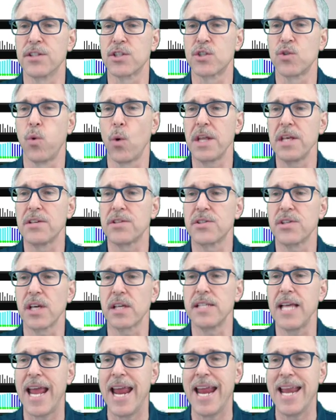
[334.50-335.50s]
this
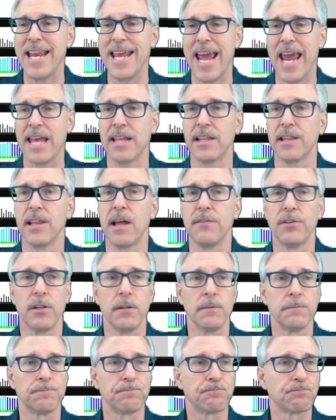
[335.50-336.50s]
2688
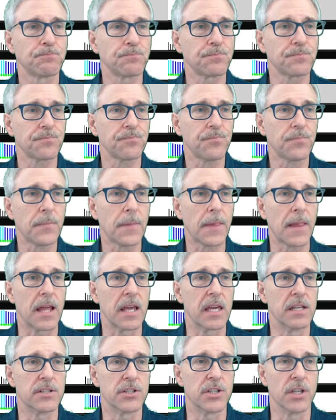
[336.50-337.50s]
level,
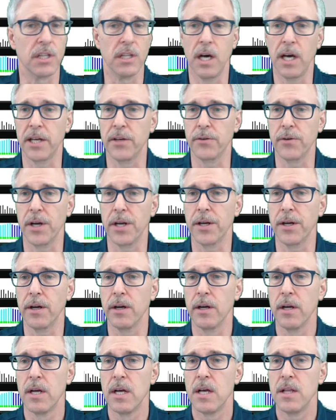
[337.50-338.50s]
and get you a line right
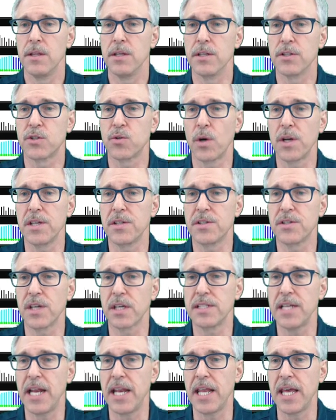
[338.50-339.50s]
here. This
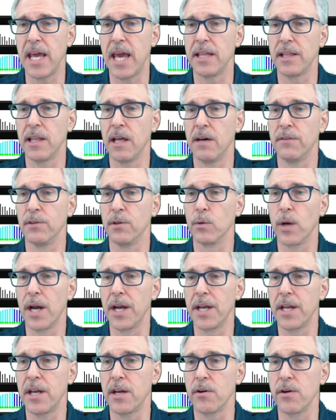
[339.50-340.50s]
2688 level
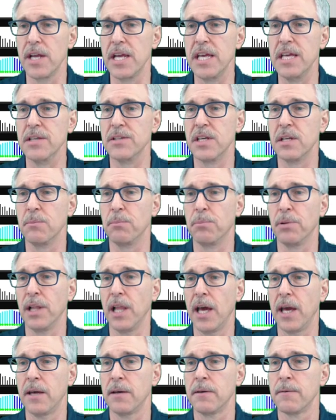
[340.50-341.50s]
right here is in
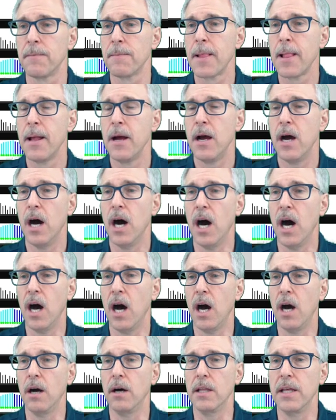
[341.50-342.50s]
play.
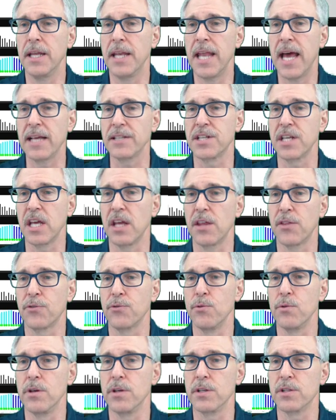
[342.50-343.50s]
It has to
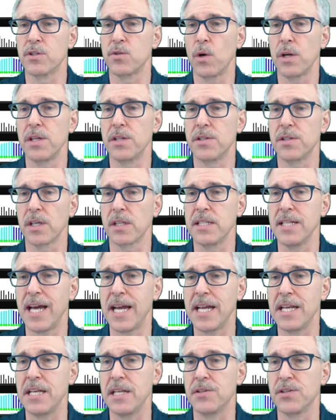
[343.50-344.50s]
get through this
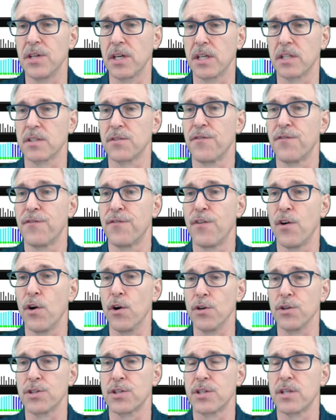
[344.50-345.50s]
2696
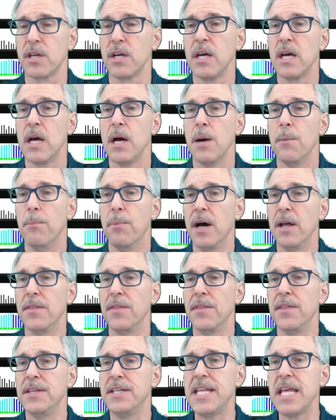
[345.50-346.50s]
first,
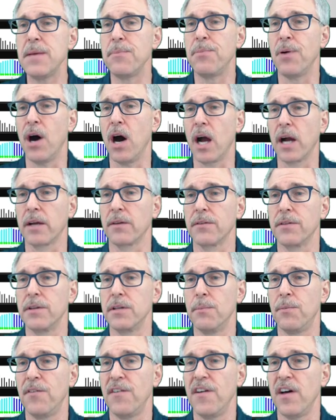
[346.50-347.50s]
but the DPOC,
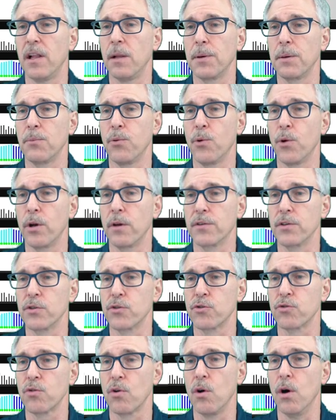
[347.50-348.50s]
the developing point of
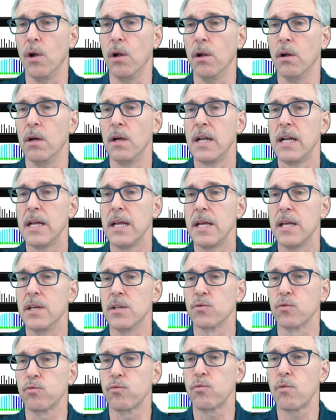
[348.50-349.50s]
control,
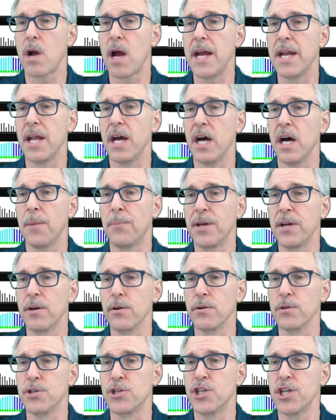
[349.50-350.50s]
is right up
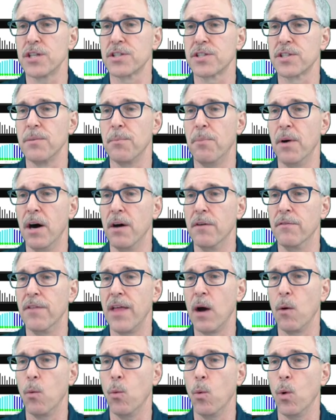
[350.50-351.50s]
here, just
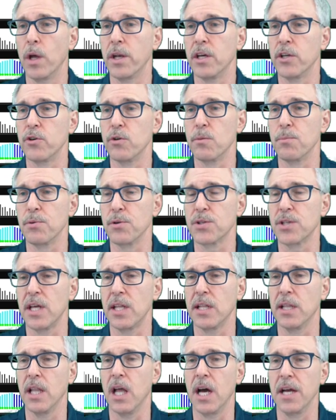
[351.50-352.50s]
above that
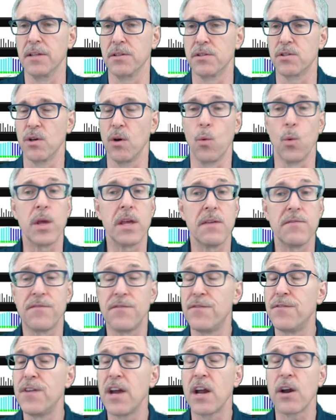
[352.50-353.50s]
100% line. So
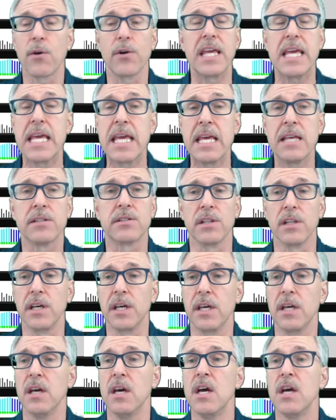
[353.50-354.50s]
we very
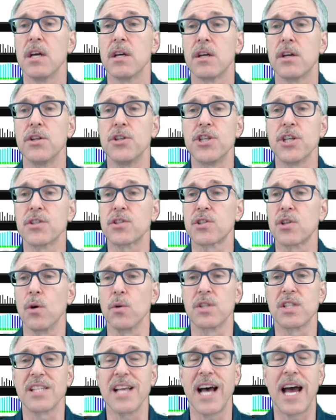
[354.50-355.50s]
easily could just
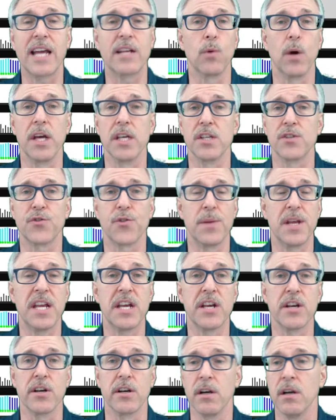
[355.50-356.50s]
go sideways from
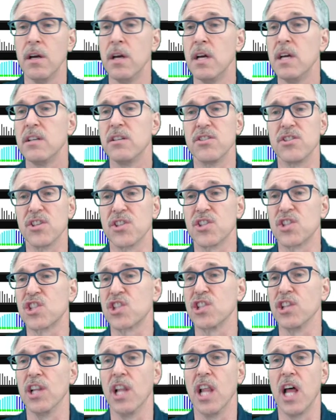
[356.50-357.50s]
here and
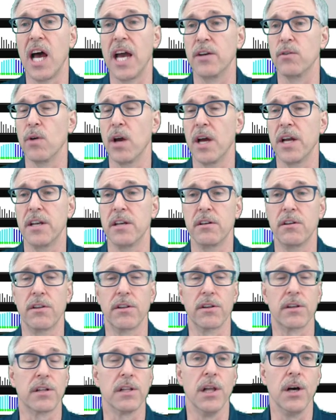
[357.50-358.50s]
just slide right
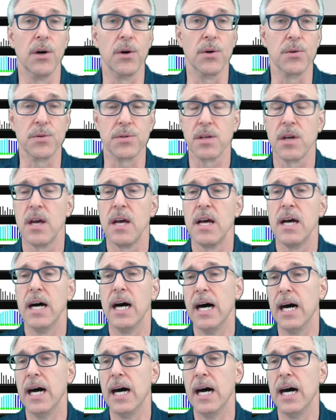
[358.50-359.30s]
into the close.